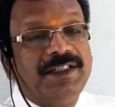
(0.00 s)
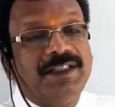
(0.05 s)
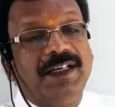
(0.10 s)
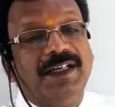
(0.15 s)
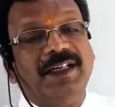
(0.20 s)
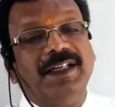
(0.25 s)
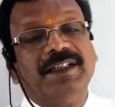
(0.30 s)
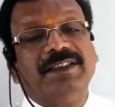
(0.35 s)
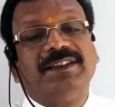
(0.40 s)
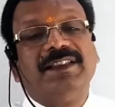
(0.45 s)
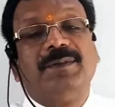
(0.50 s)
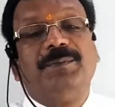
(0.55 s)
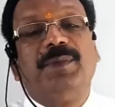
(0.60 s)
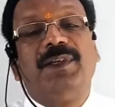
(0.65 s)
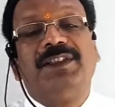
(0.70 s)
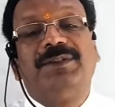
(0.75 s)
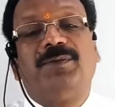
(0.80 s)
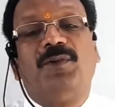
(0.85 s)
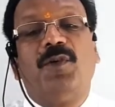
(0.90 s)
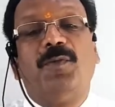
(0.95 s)
BJT
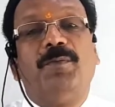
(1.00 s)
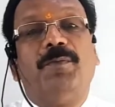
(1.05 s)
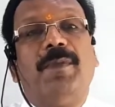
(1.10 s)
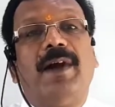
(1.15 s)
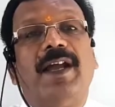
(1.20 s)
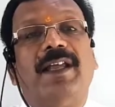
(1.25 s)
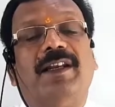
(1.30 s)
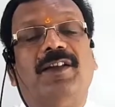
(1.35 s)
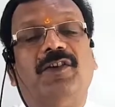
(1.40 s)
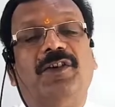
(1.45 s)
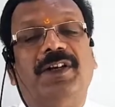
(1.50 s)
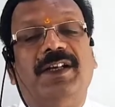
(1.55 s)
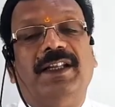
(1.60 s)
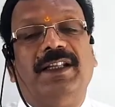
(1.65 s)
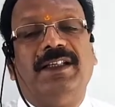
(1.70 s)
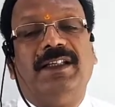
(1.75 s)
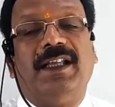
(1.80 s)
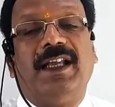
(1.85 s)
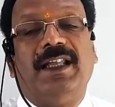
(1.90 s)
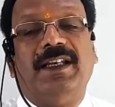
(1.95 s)
suffers from
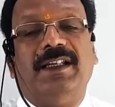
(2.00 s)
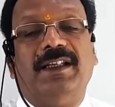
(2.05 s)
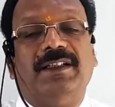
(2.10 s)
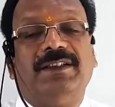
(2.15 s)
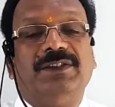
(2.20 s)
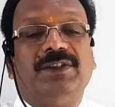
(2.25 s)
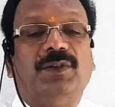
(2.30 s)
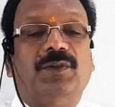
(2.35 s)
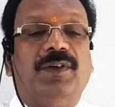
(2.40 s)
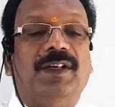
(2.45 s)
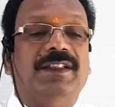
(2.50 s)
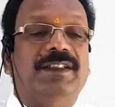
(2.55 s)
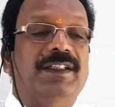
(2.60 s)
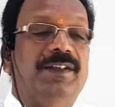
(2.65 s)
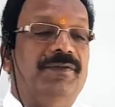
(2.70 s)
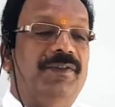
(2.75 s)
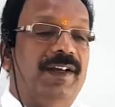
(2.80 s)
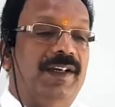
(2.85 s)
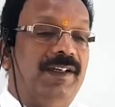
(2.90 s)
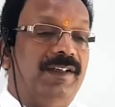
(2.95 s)
minority carrier
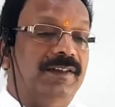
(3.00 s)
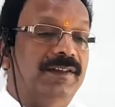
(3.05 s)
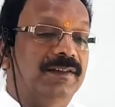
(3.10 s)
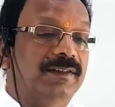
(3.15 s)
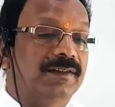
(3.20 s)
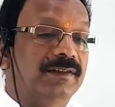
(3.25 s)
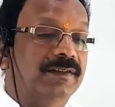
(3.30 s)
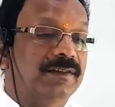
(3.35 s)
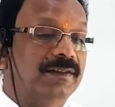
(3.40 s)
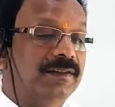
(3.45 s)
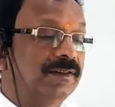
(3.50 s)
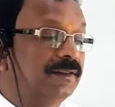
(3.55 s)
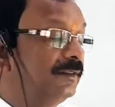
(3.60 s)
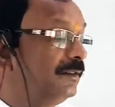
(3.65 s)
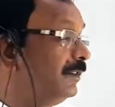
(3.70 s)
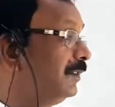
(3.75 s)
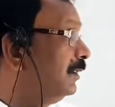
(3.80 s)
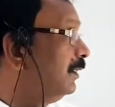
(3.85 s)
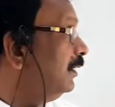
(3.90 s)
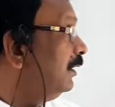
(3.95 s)
storage effect.
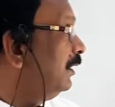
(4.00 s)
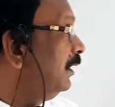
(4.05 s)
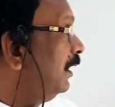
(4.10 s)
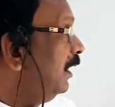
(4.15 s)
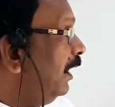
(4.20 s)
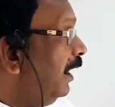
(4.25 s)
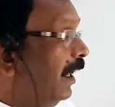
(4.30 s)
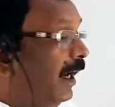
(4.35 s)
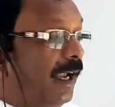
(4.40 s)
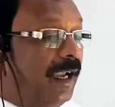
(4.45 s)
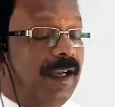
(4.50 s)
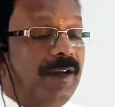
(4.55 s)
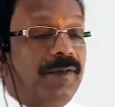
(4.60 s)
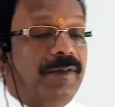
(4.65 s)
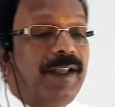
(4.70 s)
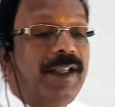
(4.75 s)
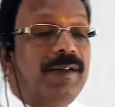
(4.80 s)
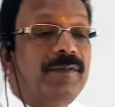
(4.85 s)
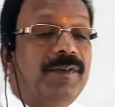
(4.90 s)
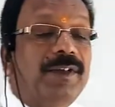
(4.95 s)

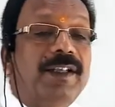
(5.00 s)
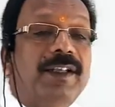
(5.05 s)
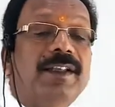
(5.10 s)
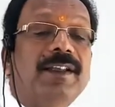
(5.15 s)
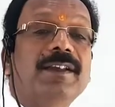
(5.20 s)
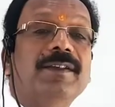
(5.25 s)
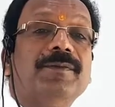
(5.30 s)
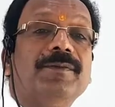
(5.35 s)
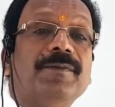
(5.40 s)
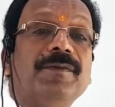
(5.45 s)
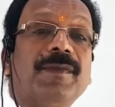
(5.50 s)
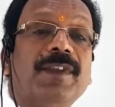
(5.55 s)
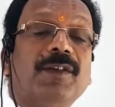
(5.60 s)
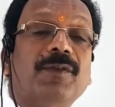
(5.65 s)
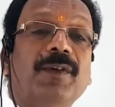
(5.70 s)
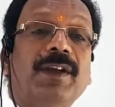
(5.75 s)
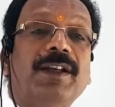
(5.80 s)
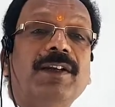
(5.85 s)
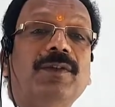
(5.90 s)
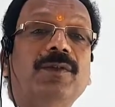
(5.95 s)
And when we
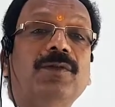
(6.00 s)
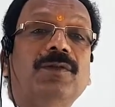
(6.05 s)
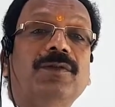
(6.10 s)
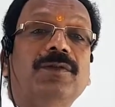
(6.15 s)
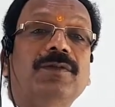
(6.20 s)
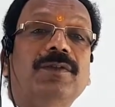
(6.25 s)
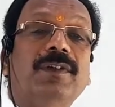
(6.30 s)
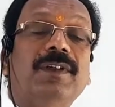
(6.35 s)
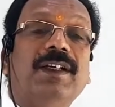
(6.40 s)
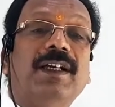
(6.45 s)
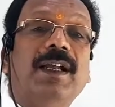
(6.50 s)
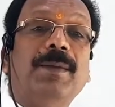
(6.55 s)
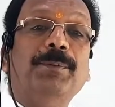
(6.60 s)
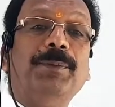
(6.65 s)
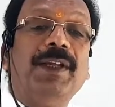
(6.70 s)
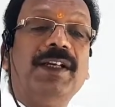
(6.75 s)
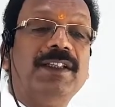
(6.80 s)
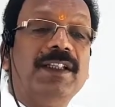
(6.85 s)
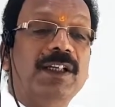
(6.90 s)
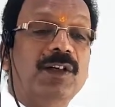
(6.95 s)
going to
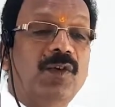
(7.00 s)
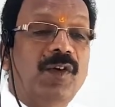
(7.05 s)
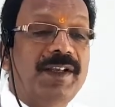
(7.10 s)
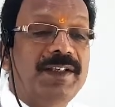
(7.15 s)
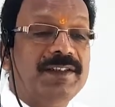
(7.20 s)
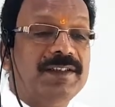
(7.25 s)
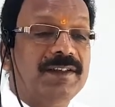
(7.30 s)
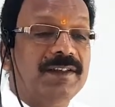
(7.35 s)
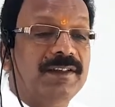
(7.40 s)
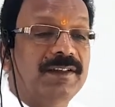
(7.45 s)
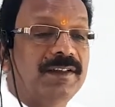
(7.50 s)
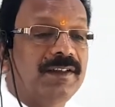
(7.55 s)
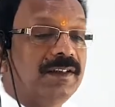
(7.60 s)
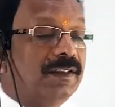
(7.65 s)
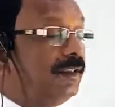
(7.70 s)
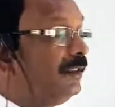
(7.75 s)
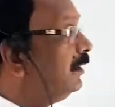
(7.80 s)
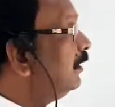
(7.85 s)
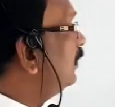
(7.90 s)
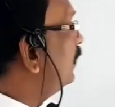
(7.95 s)
compare the noise,
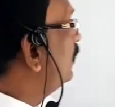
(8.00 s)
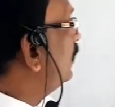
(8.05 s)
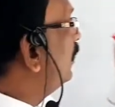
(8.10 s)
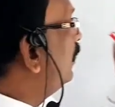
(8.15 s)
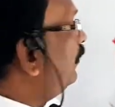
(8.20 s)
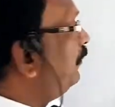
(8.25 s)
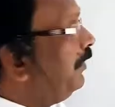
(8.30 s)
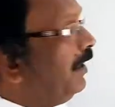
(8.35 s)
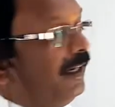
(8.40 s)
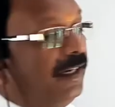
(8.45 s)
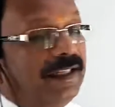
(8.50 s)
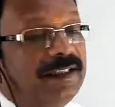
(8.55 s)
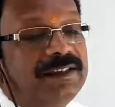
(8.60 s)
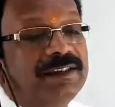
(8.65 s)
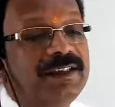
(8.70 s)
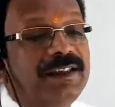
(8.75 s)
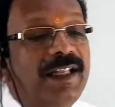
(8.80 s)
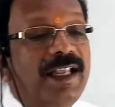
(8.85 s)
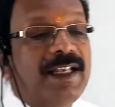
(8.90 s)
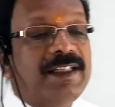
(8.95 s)
FET
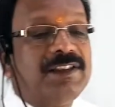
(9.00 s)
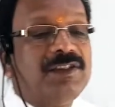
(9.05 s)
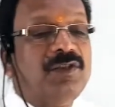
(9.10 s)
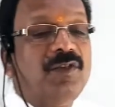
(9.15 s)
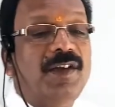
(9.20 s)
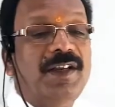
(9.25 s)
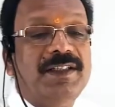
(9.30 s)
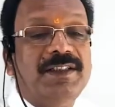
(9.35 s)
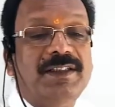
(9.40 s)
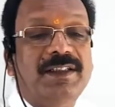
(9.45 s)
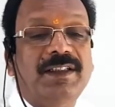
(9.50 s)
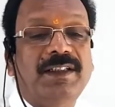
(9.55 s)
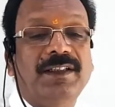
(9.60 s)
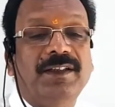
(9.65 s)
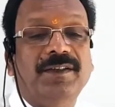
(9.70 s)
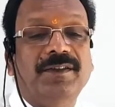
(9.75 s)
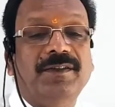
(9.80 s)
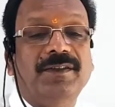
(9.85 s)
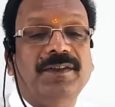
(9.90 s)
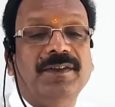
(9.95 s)
is less
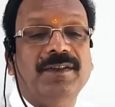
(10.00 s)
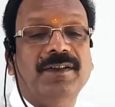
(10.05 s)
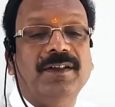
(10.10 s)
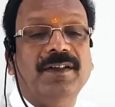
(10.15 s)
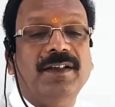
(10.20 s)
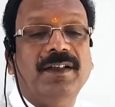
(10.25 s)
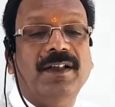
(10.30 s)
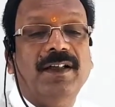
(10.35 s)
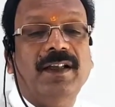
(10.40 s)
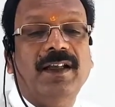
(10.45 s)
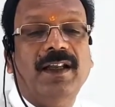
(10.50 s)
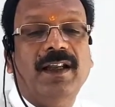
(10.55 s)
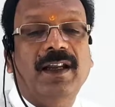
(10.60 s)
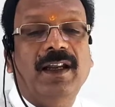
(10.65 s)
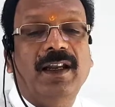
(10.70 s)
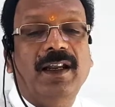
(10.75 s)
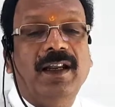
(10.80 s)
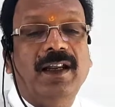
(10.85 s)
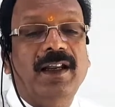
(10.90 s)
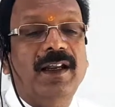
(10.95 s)
noisy
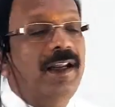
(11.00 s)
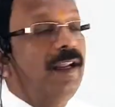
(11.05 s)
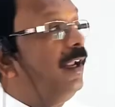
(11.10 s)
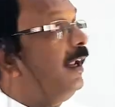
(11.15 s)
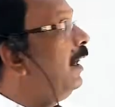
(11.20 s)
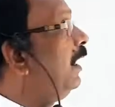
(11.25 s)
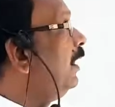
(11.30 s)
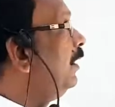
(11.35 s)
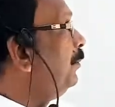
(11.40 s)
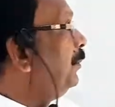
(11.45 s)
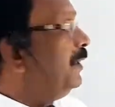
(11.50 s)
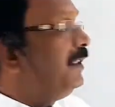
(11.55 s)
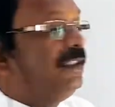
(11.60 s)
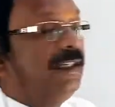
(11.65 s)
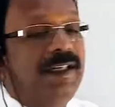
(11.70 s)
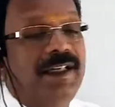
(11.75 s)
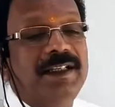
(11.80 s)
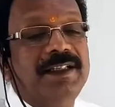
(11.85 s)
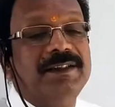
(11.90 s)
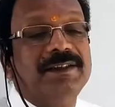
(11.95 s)
and
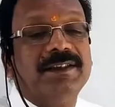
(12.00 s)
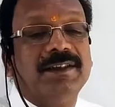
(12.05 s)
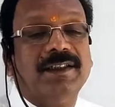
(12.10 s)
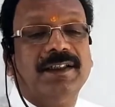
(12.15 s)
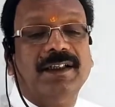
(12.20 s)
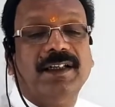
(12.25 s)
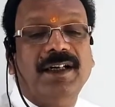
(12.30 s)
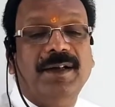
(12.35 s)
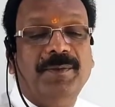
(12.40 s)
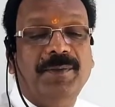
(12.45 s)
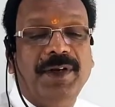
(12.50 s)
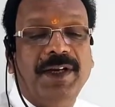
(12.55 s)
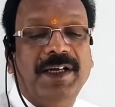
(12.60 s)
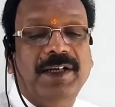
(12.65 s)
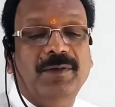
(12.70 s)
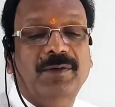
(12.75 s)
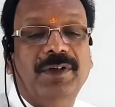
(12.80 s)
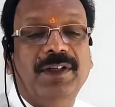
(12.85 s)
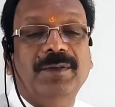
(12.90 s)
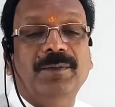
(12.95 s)
BJT is
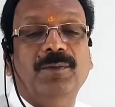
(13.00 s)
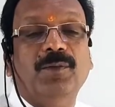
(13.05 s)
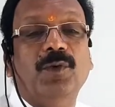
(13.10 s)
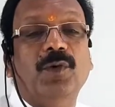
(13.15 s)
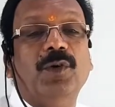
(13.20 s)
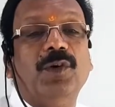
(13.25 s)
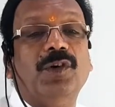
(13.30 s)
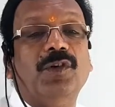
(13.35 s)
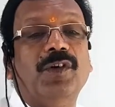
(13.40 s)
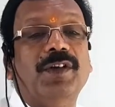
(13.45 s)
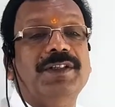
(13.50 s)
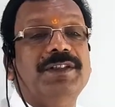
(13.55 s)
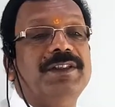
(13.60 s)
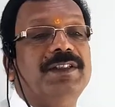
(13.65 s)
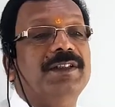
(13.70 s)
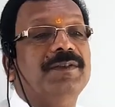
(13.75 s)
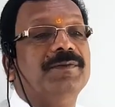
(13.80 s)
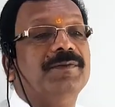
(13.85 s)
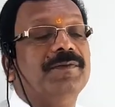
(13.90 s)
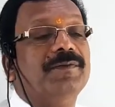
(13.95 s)
comparatively more
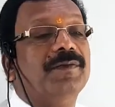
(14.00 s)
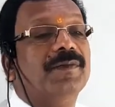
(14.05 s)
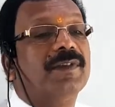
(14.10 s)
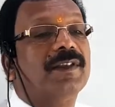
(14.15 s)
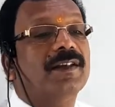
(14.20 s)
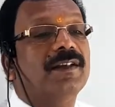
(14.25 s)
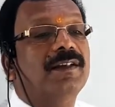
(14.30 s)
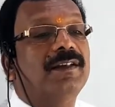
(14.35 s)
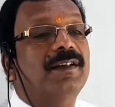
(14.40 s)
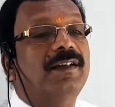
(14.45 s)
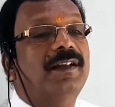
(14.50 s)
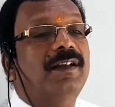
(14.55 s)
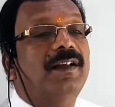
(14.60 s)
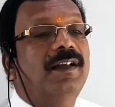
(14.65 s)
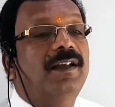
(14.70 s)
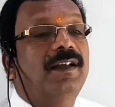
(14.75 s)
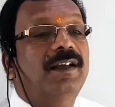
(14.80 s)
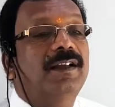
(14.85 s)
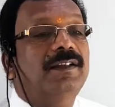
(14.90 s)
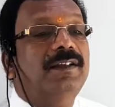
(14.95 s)
noisy.
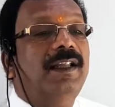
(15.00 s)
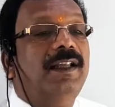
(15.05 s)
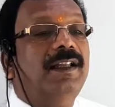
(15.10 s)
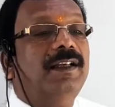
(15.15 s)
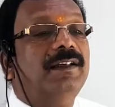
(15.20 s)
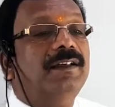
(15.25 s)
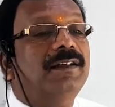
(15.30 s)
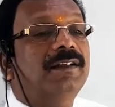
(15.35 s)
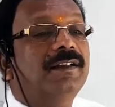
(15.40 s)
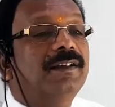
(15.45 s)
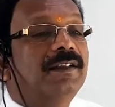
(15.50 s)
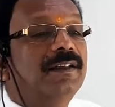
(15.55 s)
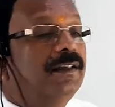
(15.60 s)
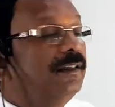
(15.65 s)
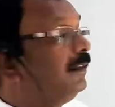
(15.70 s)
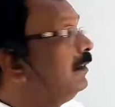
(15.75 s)
Then